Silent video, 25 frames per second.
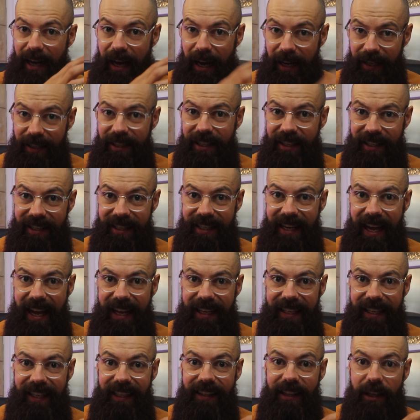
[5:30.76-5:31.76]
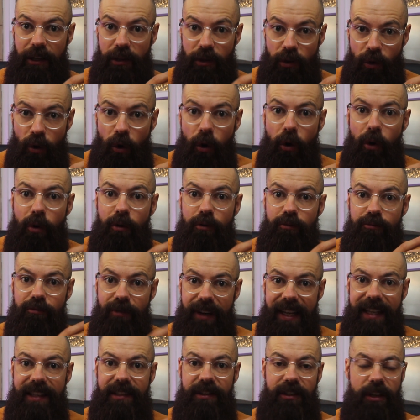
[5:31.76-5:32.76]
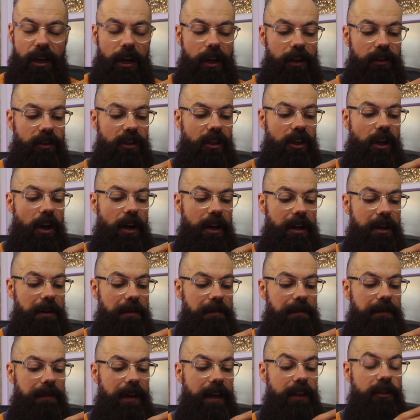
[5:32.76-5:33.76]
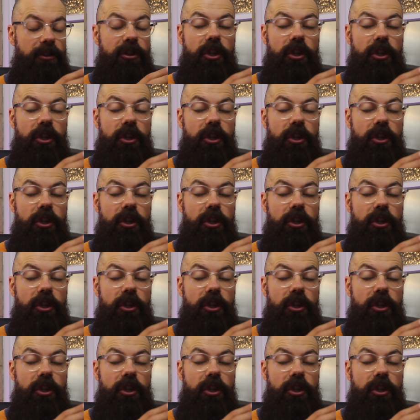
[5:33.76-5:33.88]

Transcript: understanding that your research kind of uh,